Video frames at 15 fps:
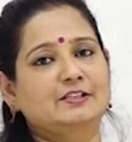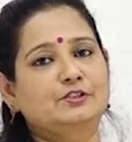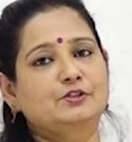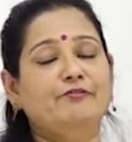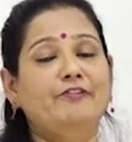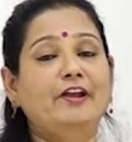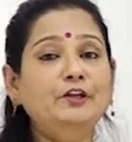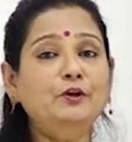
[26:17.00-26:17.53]

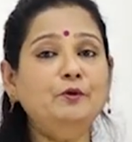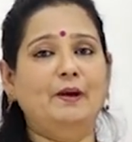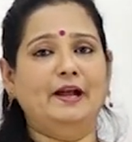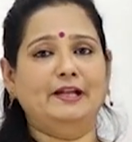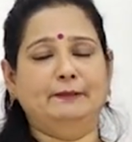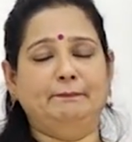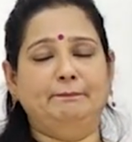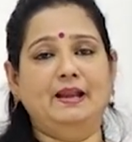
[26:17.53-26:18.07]
So when you
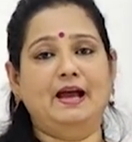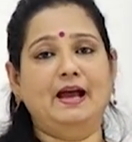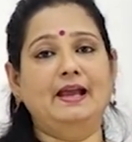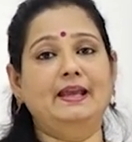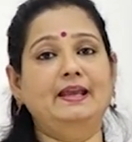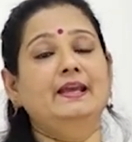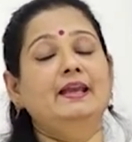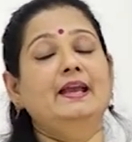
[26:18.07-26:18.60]

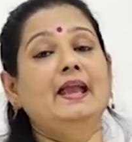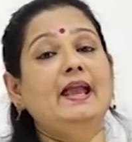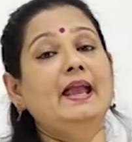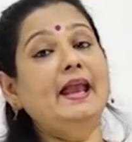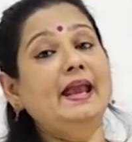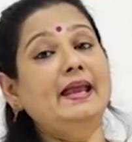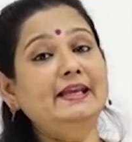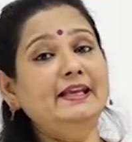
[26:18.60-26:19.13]
multiply
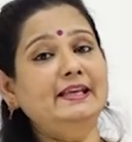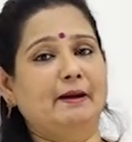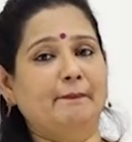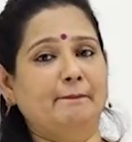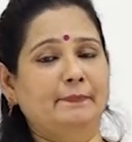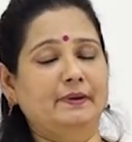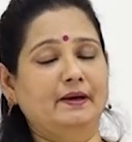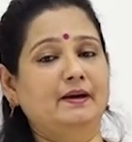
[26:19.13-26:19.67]
any
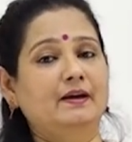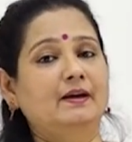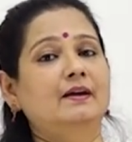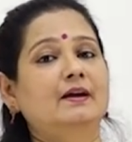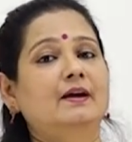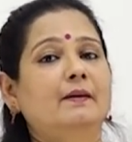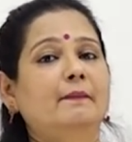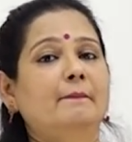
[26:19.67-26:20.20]

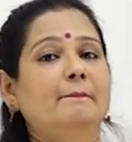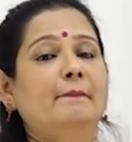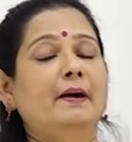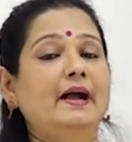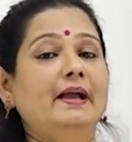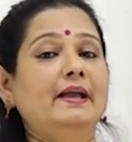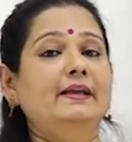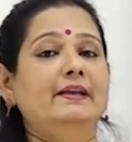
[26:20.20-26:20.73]
number
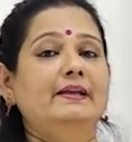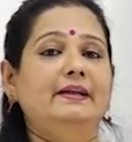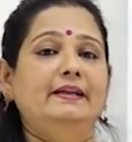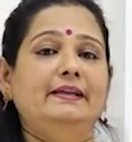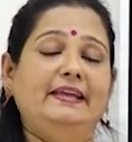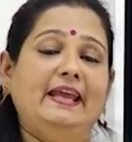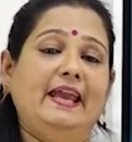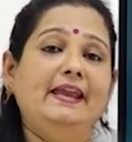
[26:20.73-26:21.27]
by
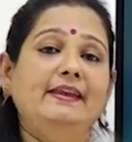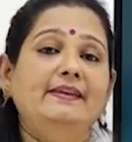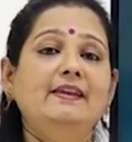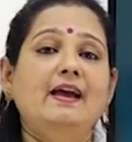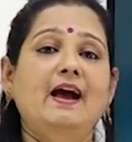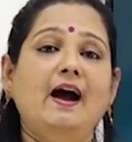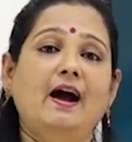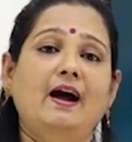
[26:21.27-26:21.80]

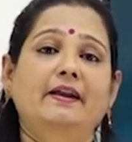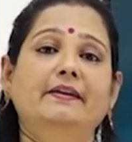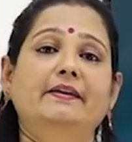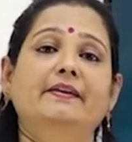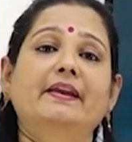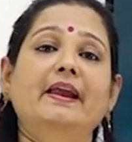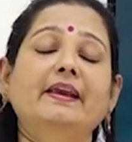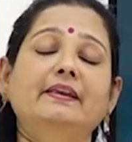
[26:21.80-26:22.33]
10,
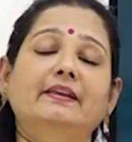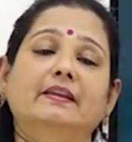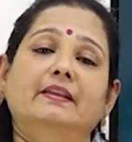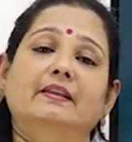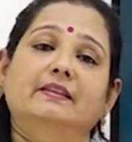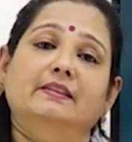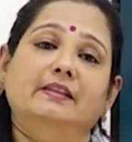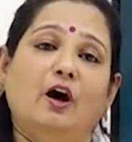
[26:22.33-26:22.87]
100,
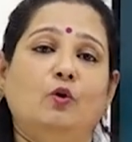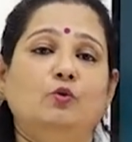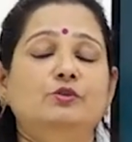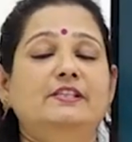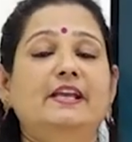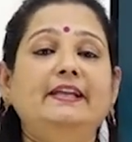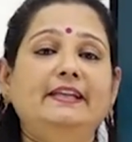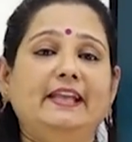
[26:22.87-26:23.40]

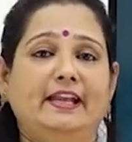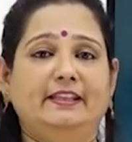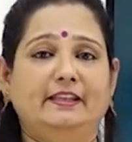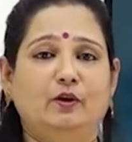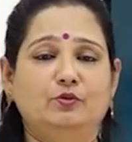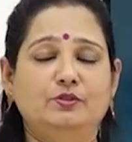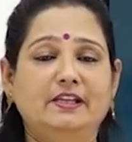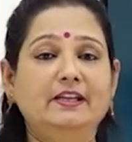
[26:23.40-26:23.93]
1000,
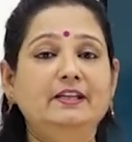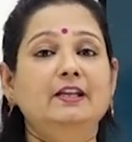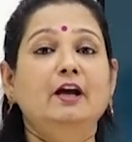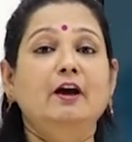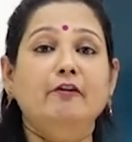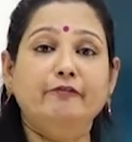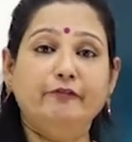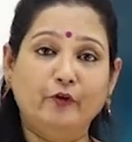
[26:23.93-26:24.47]
10,000.
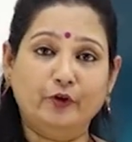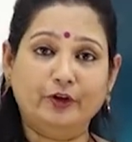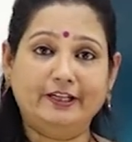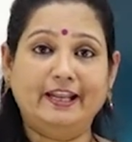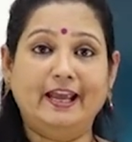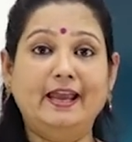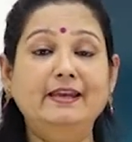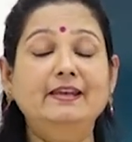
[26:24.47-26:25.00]
For
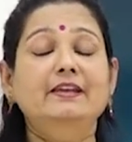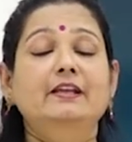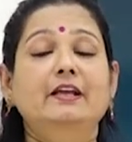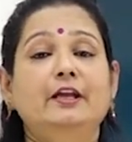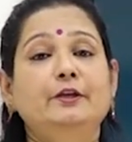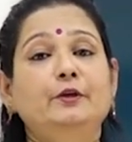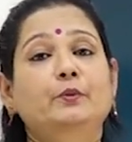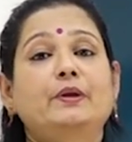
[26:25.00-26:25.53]
10,
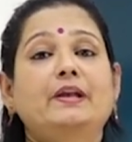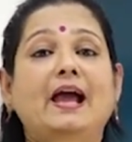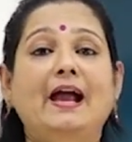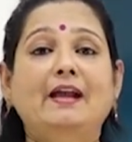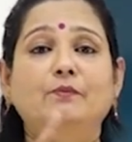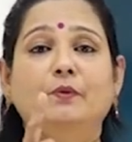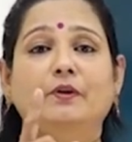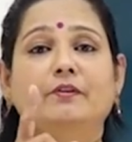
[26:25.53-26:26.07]
you
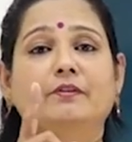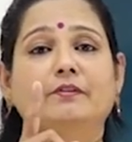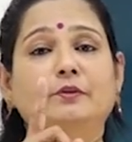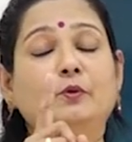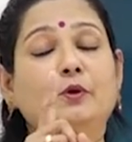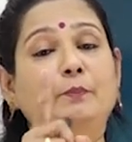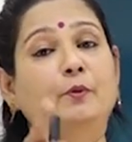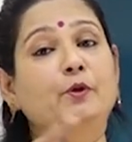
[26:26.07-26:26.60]

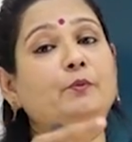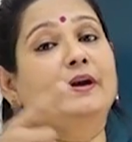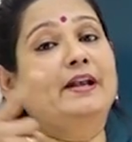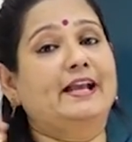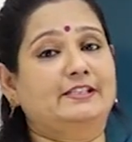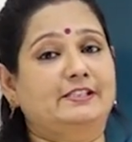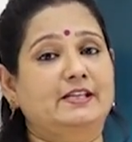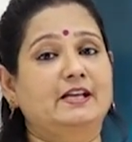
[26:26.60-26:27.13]
will put
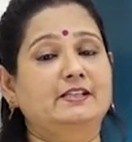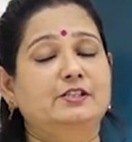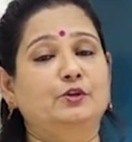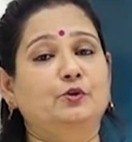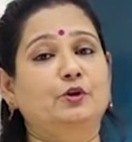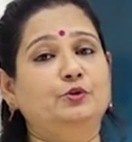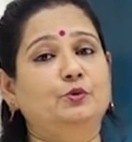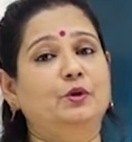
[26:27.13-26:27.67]
one extra
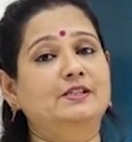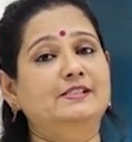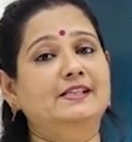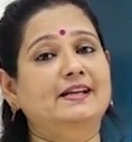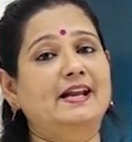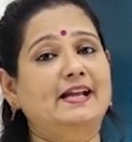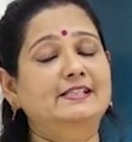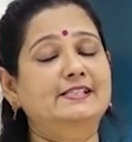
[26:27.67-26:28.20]
zero towards
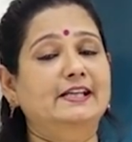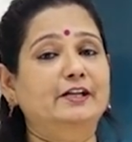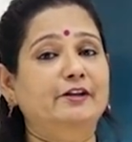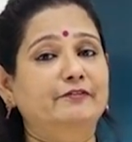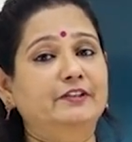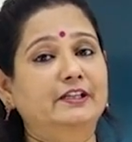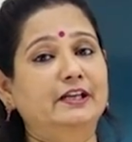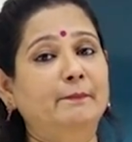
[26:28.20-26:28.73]
the right side
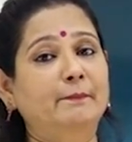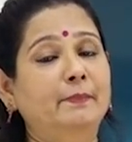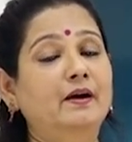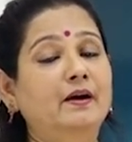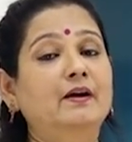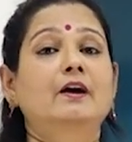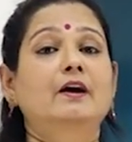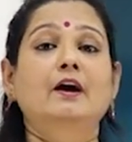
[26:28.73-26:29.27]
of the
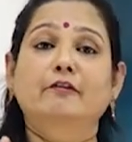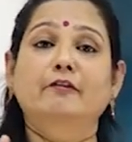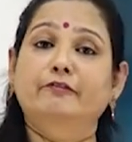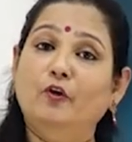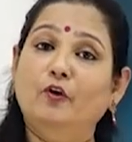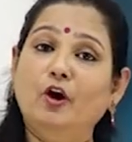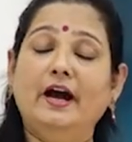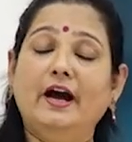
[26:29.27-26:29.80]
number.
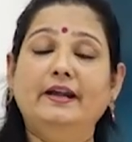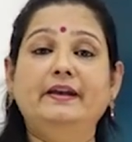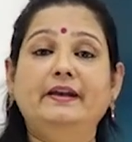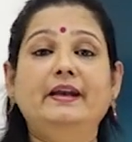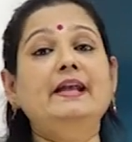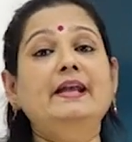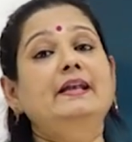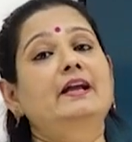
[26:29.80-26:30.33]
For
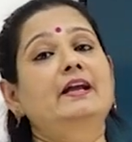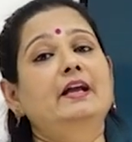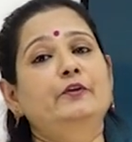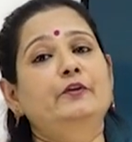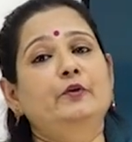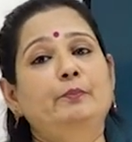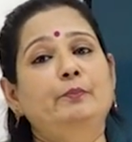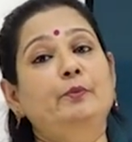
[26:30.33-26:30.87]

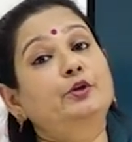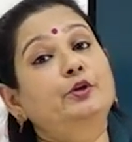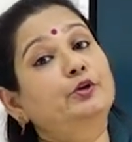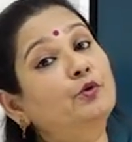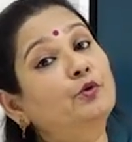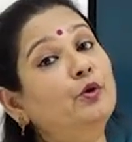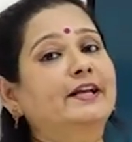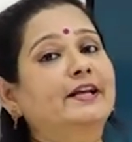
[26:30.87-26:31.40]
100, you will put
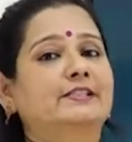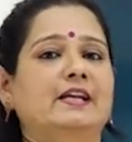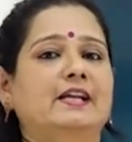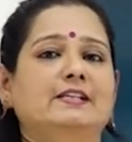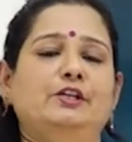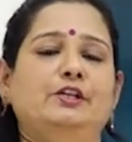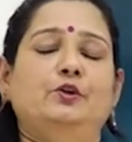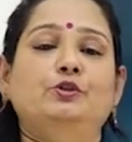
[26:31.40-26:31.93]
two
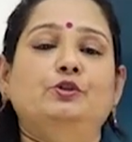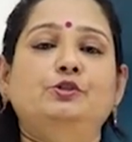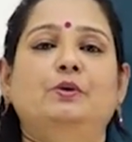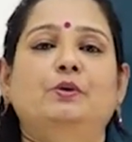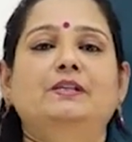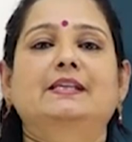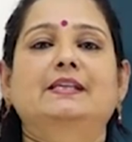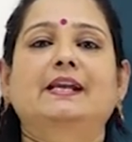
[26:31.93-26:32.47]
extra zeros
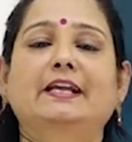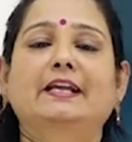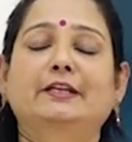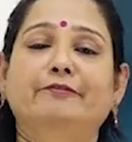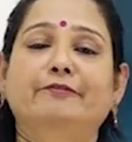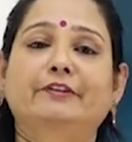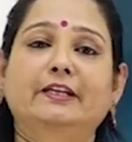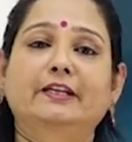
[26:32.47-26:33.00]
towards the
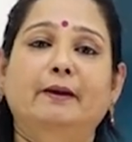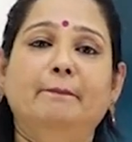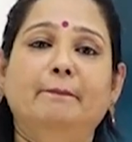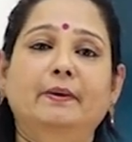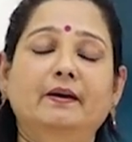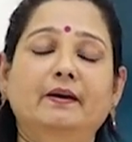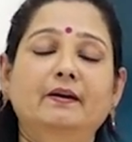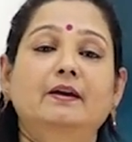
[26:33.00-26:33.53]
right of the
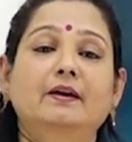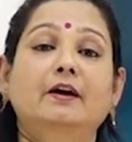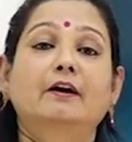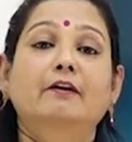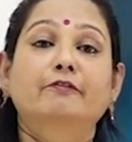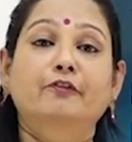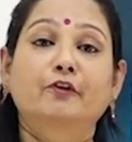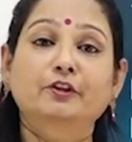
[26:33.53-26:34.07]
number.
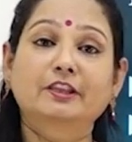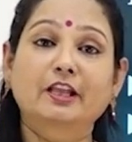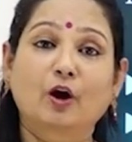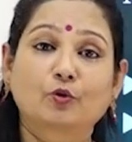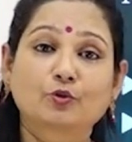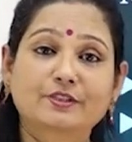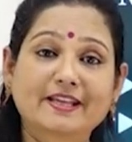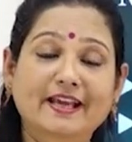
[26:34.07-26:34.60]
For
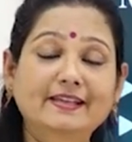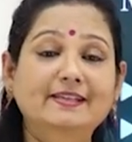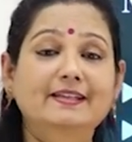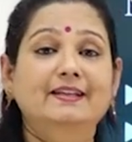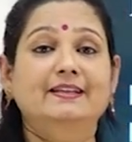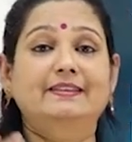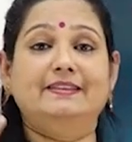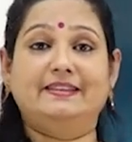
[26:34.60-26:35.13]

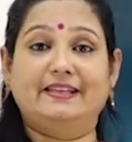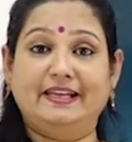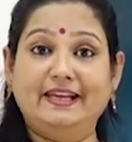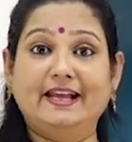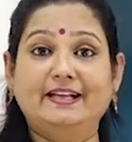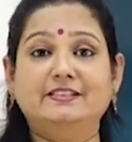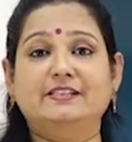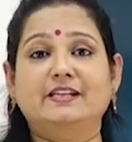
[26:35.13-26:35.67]
1000,
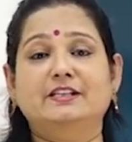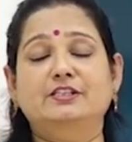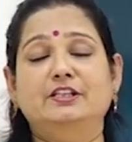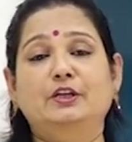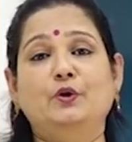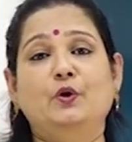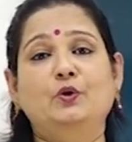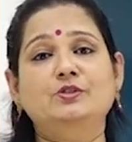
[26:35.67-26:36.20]
three extra
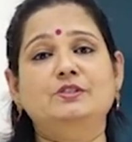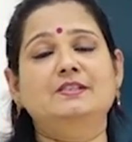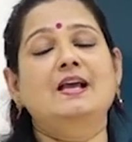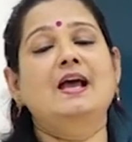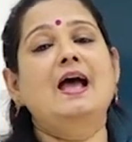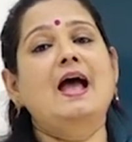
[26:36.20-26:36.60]
zeros.